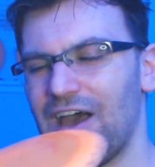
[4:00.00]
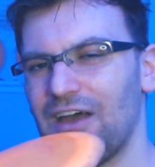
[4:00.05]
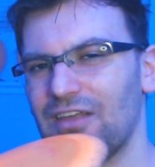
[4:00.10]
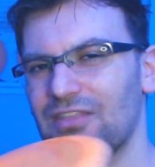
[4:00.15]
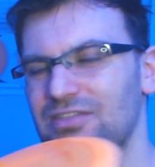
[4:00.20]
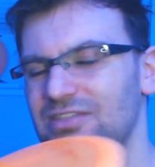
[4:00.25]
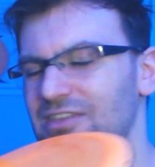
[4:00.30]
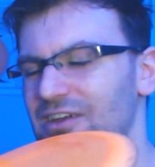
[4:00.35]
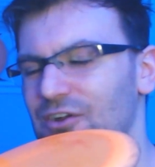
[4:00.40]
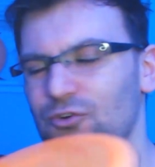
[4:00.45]

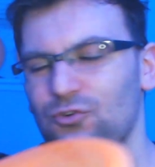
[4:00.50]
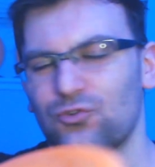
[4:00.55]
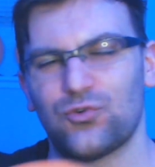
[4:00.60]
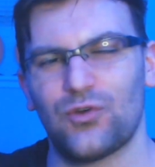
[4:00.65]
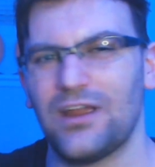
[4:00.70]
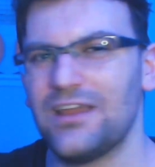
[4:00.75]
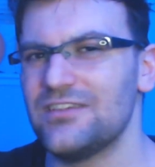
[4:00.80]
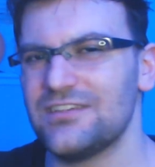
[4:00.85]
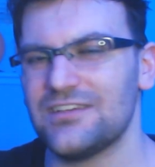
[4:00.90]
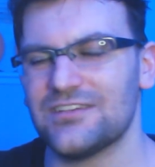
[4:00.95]
the
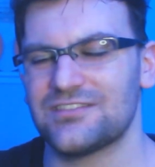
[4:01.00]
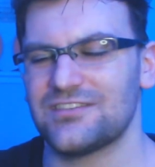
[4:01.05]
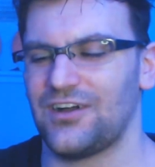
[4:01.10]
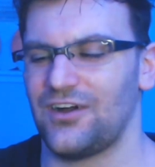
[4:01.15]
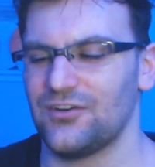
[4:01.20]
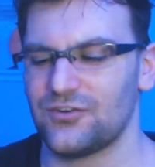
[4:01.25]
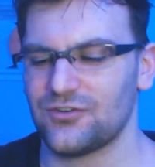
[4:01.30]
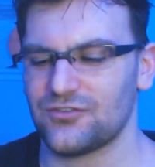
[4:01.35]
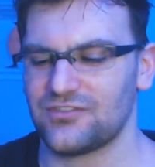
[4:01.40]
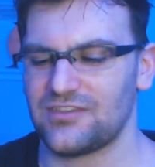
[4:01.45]
craziest
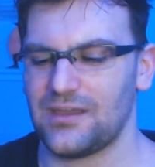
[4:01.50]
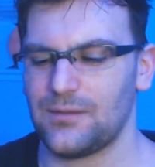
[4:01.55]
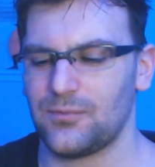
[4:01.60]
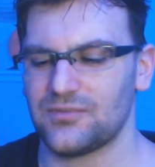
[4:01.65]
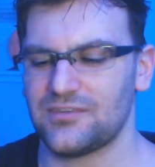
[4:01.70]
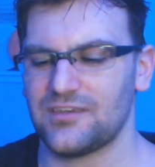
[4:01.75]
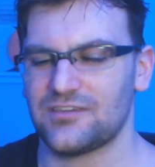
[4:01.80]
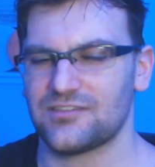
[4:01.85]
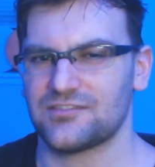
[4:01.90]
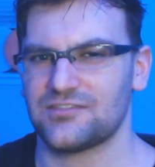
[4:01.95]
understable
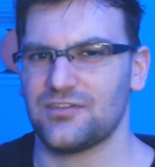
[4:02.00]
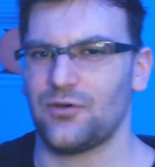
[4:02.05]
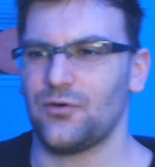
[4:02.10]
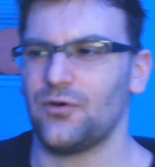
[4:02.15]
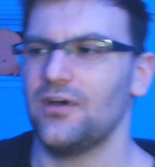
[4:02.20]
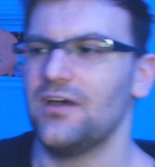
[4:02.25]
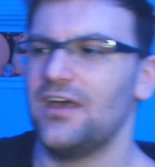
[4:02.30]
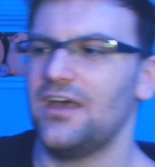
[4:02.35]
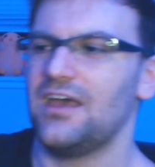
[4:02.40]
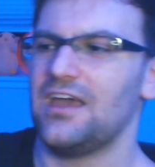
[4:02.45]
disc. So
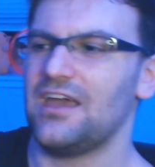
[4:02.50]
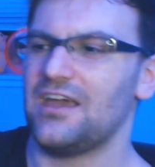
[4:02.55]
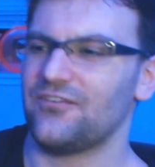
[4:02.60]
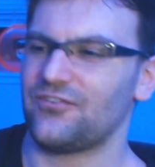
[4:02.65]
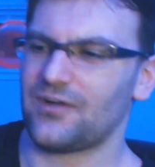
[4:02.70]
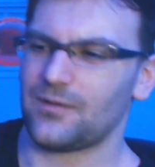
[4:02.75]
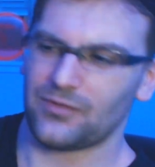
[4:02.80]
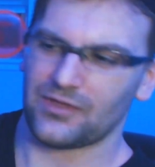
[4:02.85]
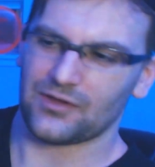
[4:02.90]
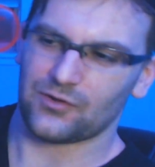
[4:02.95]
if
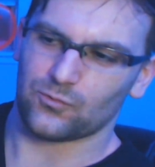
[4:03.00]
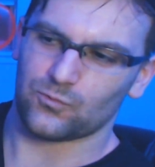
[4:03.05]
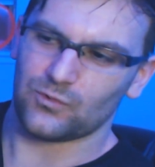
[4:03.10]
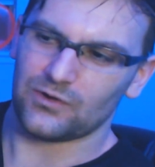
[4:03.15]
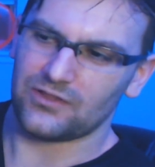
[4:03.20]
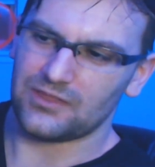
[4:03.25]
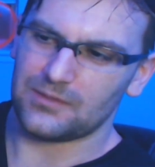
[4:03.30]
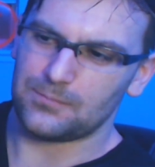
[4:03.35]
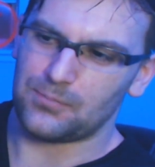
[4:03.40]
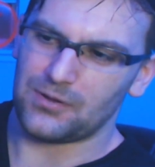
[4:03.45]
I'm like
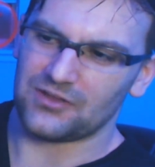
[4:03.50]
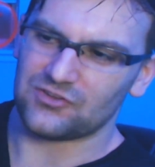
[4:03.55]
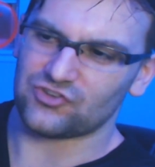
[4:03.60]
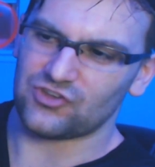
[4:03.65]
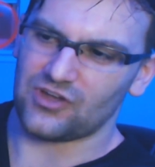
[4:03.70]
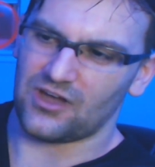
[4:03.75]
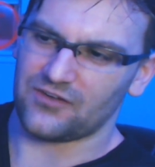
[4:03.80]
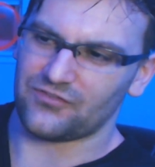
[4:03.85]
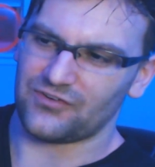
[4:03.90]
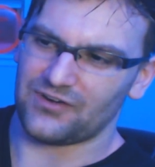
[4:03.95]
really pinched
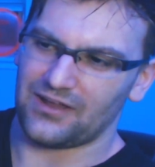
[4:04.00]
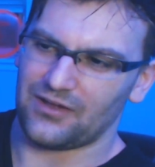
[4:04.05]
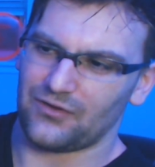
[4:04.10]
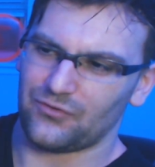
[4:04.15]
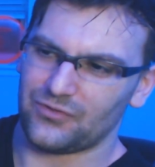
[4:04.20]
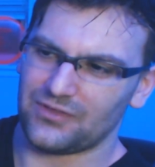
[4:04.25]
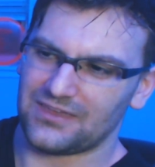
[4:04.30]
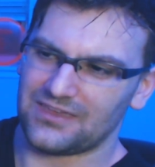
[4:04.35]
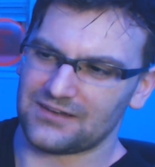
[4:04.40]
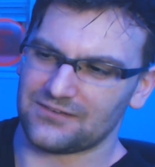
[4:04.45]
off and I
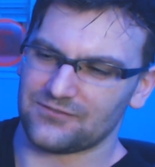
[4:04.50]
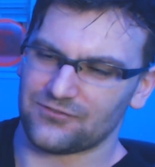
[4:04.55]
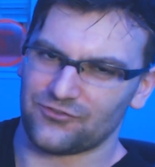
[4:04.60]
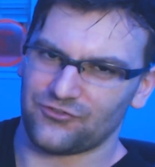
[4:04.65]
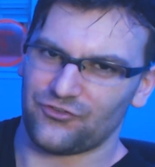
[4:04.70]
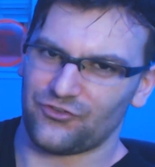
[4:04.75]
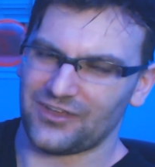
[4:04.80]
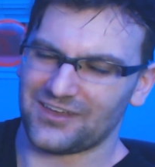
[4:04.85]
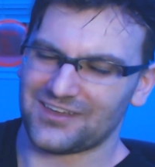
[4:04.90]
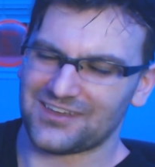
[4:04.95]
only can
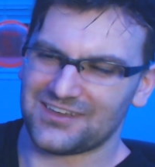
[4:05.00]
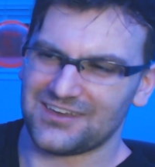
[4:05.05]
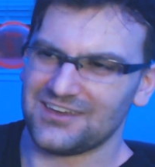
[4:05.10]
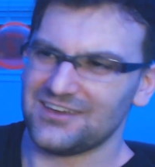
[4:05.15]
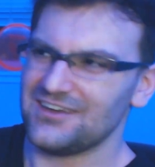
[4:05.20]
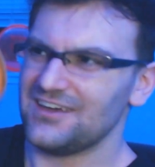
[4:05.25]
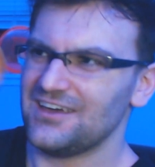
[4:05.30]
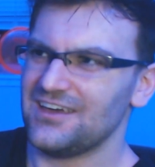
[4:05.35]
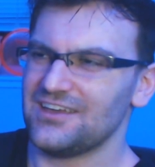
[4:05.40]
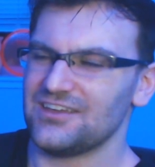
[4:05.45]
flick,
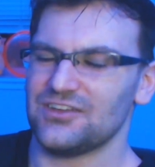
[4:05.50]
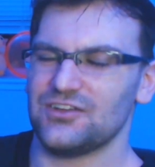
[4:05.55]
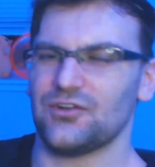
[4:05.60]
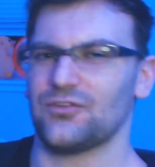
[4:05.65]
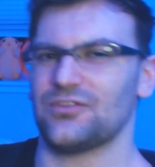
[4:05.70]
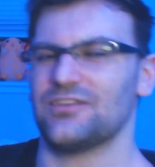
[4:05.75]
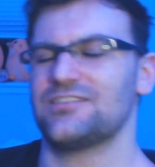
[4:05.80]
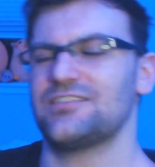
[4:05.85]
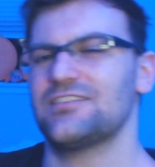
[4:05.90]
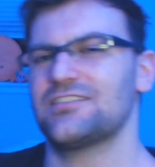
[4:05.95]
you know,
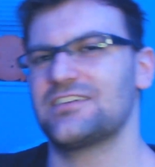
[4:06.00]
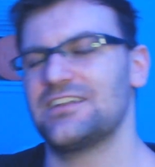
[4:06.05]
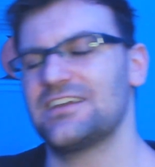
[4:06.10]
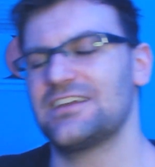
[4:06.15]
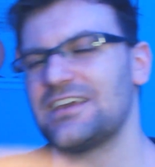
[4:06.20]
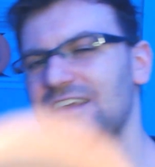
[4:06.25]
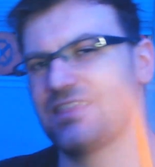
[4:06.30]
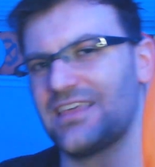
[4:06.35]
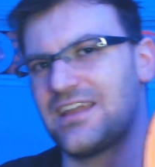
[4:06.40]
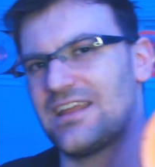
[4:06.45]
this is going to
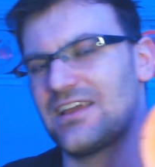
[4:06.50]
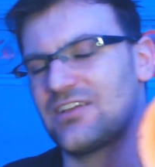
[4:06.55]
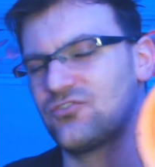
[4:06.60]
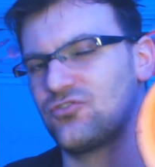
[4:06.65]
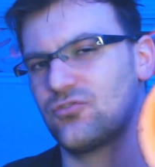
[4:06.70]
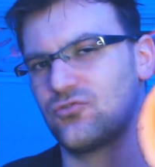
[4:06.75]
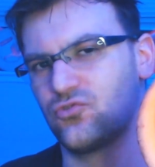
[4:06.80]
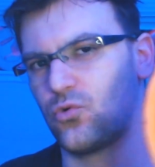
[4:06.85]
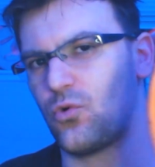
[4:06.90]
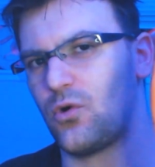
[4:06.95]
get that
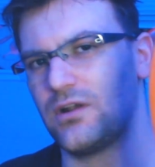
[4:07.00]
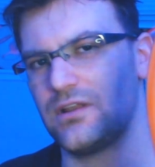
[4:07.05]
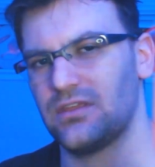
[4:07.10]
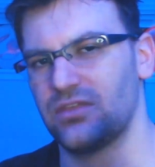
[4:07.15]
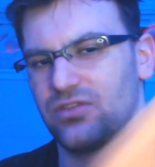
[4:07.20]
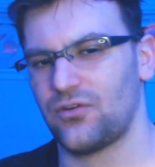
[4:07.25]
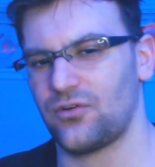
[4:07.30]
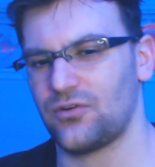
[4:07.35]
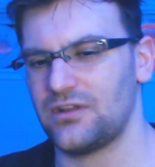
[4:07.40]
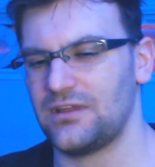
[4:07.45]
extra 20,
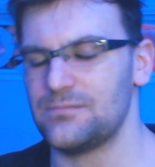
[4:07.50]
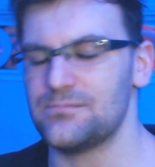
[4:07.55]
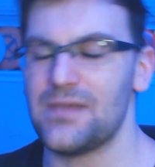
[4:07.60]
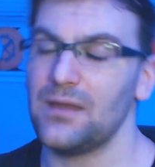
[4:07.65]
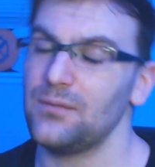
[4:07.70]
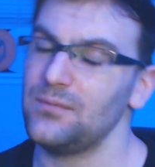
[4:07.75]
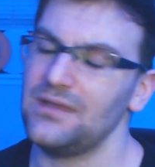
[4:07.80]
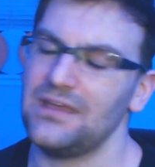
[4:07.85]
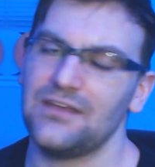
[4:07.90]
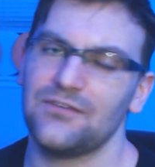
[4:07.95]
30,
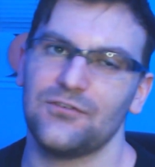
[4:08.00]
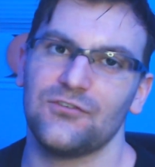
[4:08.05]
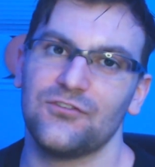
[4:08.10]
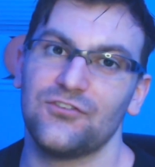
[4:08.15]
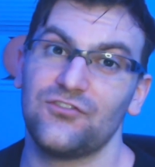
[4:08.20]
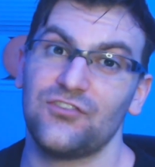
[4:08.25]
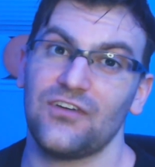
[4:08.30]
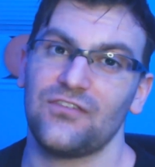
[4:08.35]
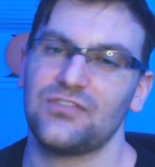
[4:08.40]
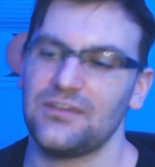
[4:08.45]
maybe even
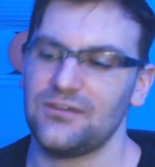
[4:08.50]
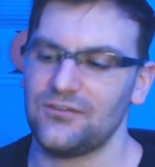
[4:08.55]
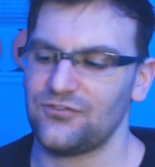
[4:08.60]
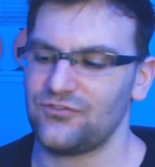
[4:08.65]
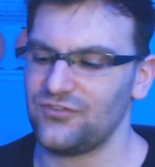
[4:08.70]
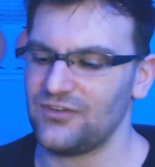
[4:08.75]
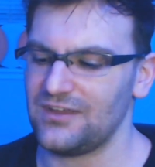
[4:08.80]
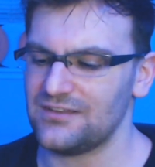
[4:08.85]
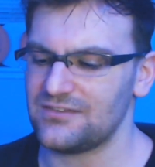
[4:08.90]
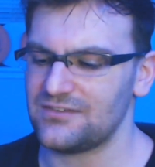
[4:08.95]
50
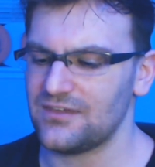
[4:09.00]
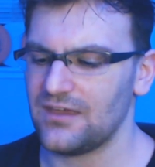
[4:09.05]
feet.